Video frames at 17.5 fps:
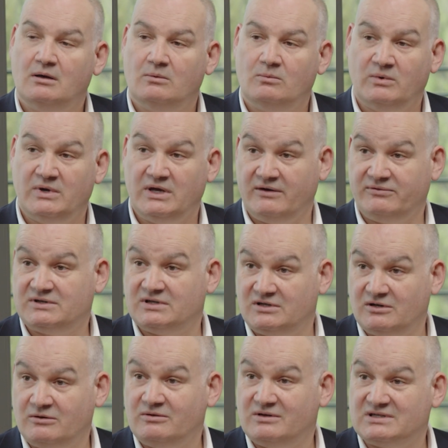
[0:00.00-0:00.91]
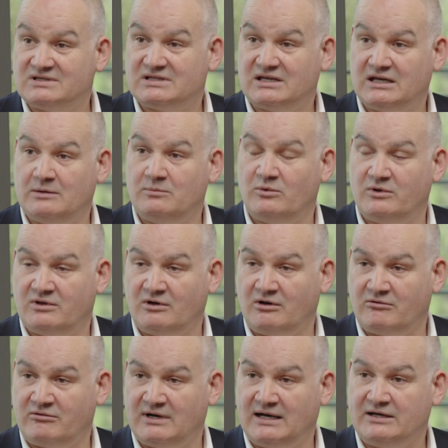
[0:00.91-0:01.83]
We have to do the same with
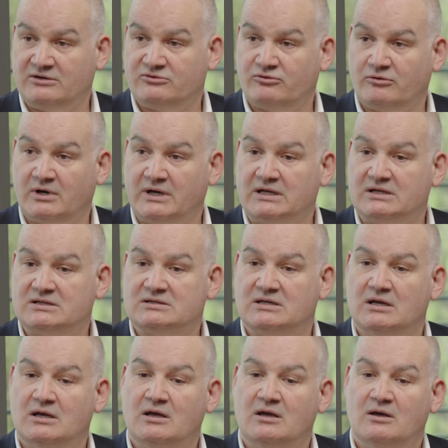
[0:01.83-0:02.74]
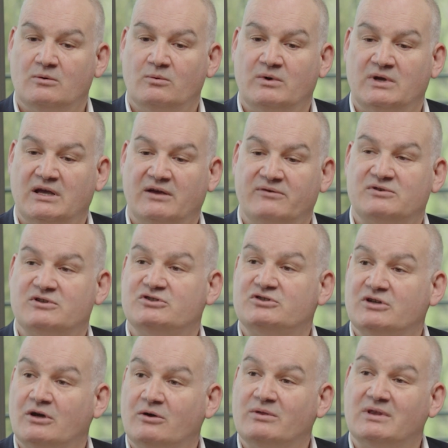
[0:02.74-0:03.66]
our electronics. We have to
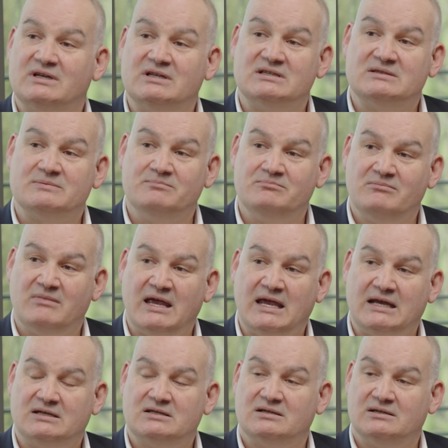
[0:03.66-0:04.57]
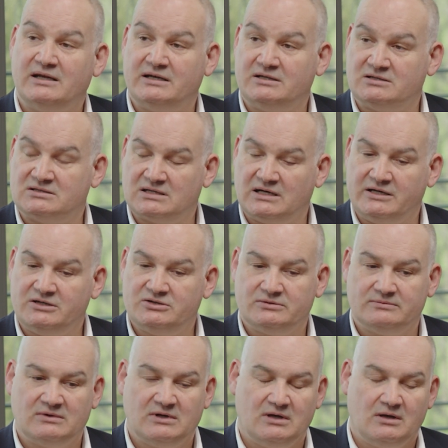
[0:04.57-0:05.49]
show that it's met
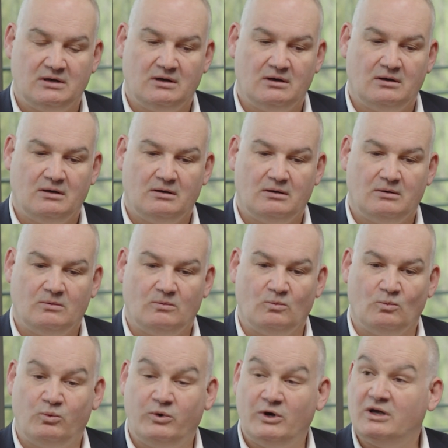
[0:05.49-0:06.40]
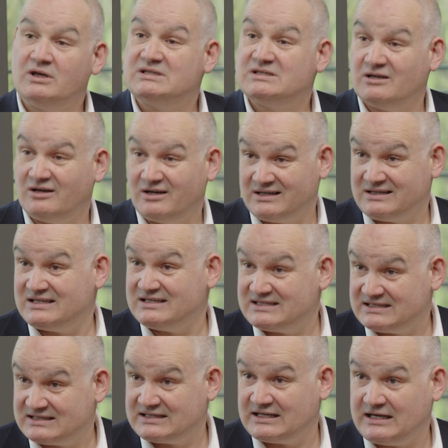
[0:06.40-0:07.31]
legislation. We are starting to
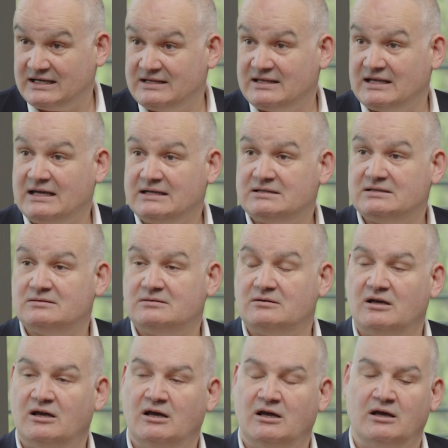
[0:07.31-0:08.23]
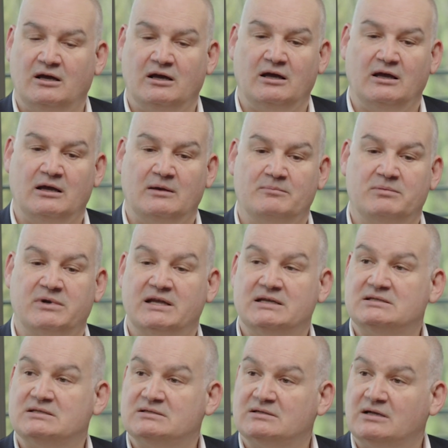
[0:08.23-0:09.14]
see that in
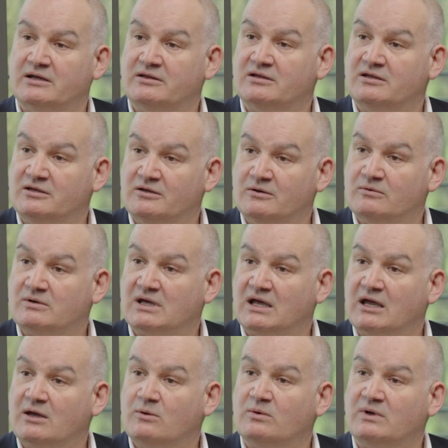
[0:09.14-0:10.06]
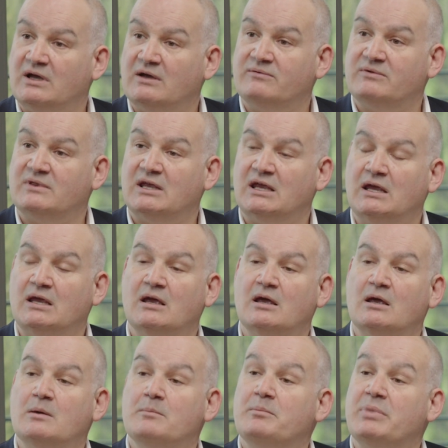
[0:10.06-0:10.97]
places like the UK. We have the
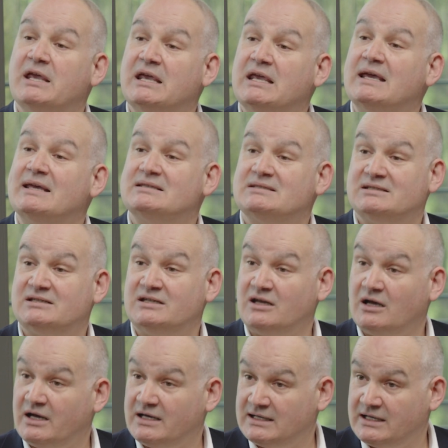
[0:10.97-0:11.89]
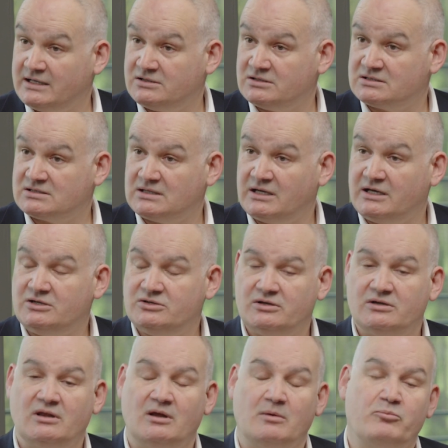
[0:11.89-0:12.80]
PSTI
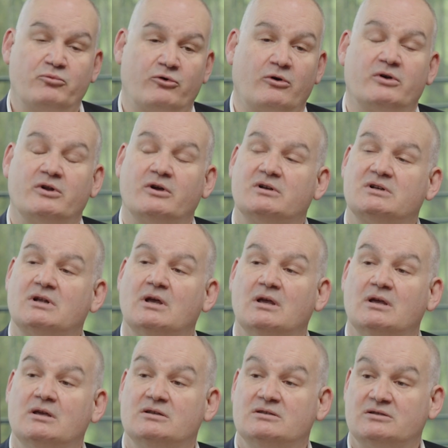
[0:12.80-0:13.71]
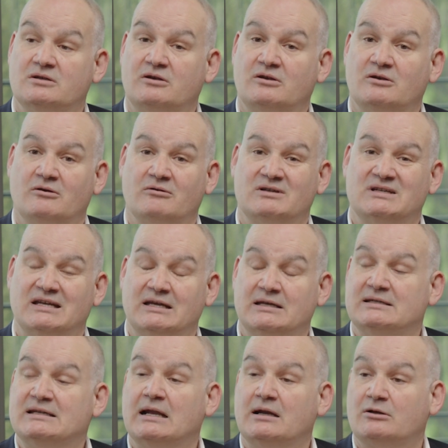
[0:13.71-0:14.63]
legislation, the Product Security
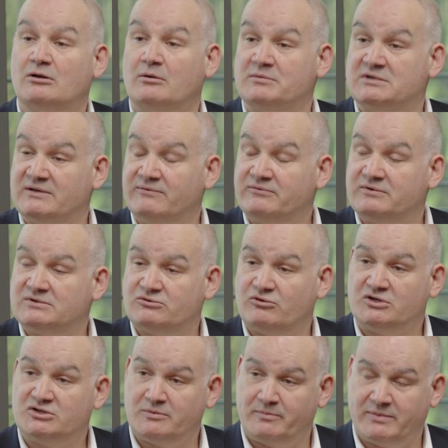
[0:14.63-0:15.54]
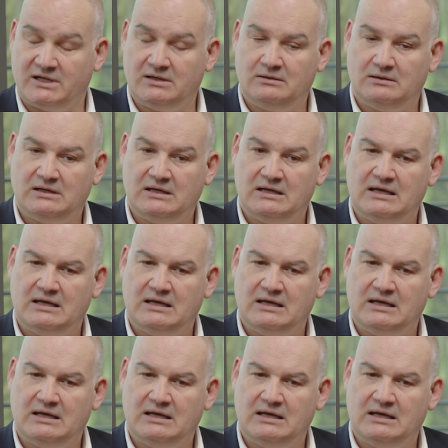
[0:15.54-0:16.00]
and Telecoms Infrastructure Bill.